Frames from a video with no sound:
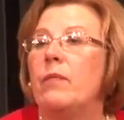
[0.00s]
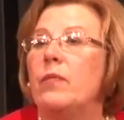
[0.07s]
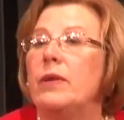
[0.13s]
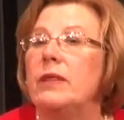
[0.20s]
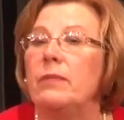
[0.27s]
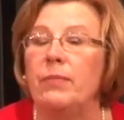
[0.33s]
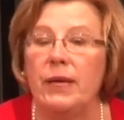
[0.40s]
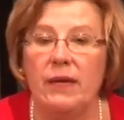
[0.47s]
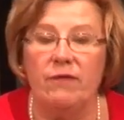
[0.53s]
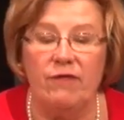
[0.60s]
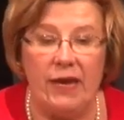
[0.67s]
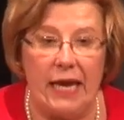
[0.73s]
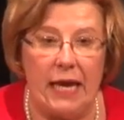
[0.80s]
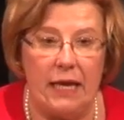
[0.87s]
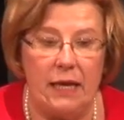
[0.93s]
with the big
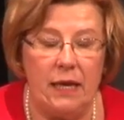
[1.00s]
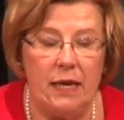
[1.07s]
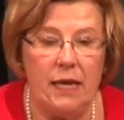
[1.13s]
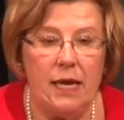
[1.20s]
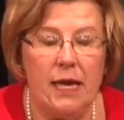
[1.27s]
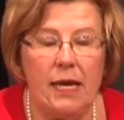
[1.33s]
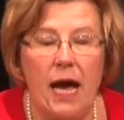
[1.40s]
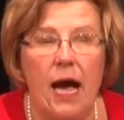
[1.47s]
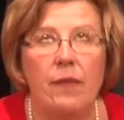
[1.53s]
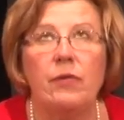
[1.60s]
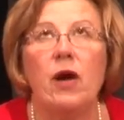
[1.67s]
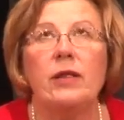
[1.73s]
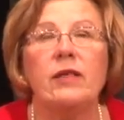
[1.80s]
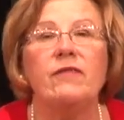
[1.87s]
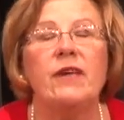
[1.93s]
van,
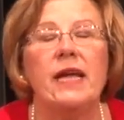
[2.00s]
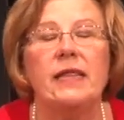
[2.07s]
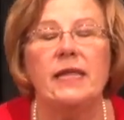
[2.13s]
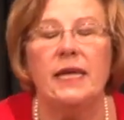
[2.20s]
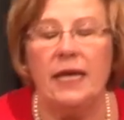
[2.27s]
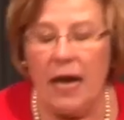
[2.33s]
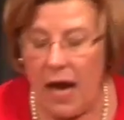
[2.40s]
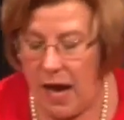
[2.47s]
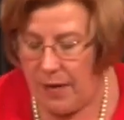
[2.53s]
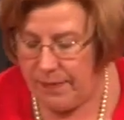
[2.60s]
the